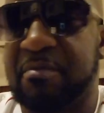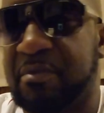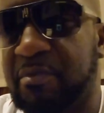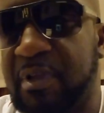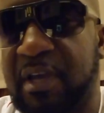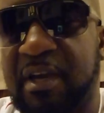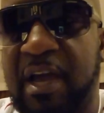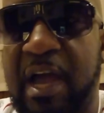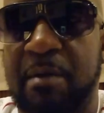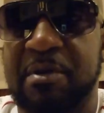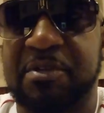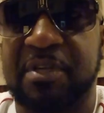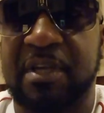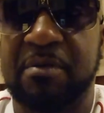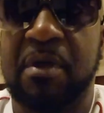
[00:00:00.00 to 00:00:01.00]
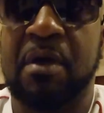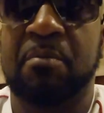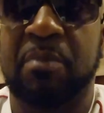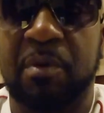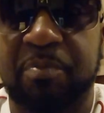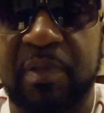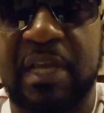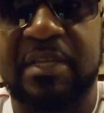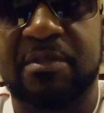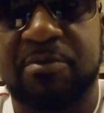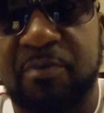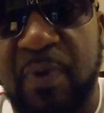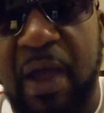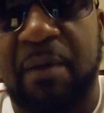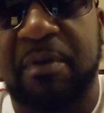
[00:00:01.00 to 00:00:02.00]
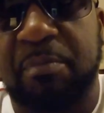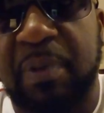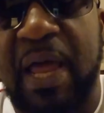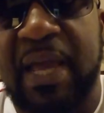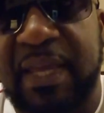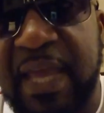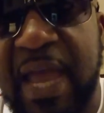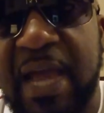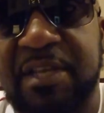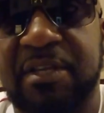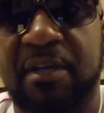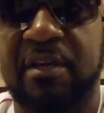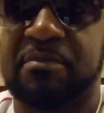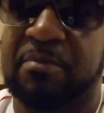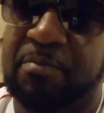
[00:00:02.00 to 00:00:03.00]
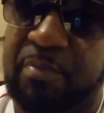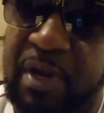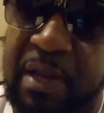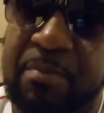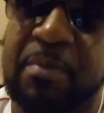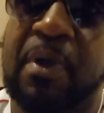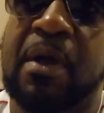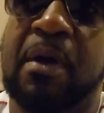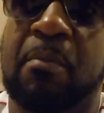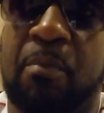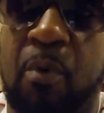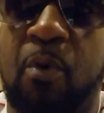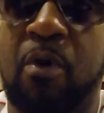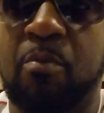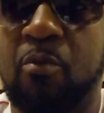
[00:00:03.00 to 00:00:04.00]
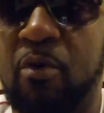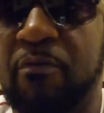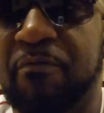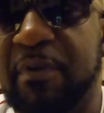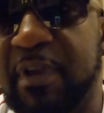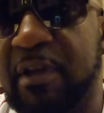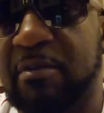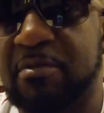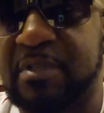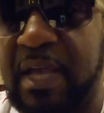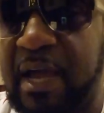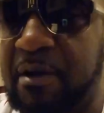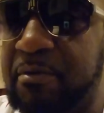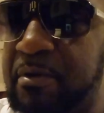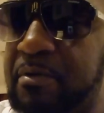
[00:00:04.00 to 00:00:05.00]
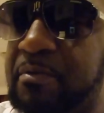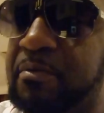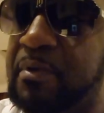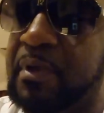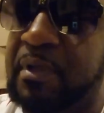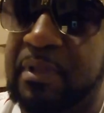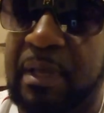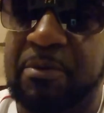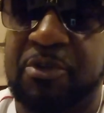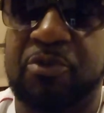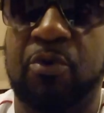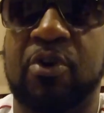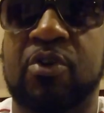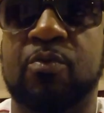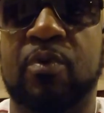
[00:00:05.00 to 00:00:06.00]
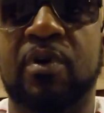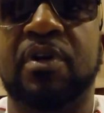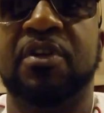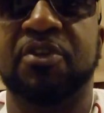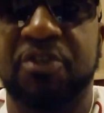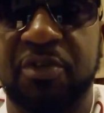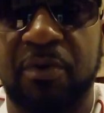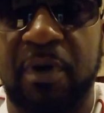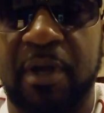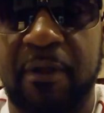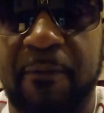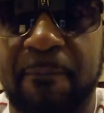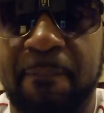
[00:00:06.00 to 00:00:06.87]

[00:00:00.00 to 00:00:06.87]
Throw your comments in, but please subscribe to Blackatcha because I'm bringing more and more videos out that I'm sure you would enjoy.